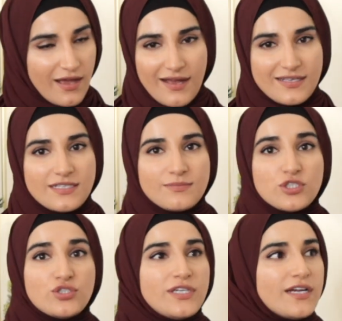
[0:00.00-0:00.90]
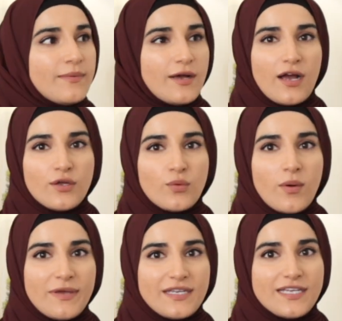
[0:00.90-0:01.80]
as much as you hear about how I don't
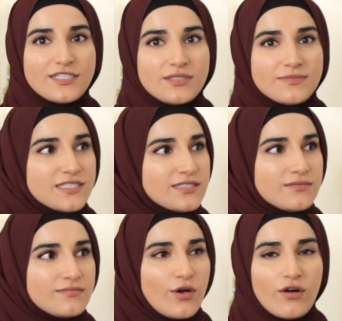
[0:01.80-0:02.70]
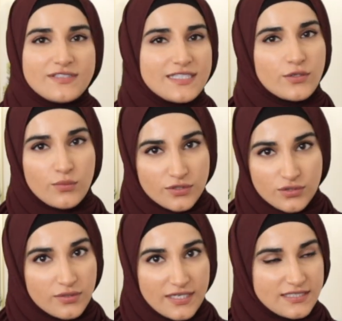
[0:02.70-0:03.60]
want medication in my system, obviously I don't want
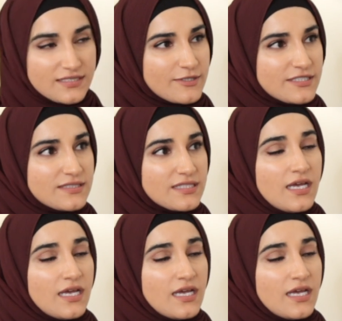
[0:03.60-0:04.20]
to go on antidepressants.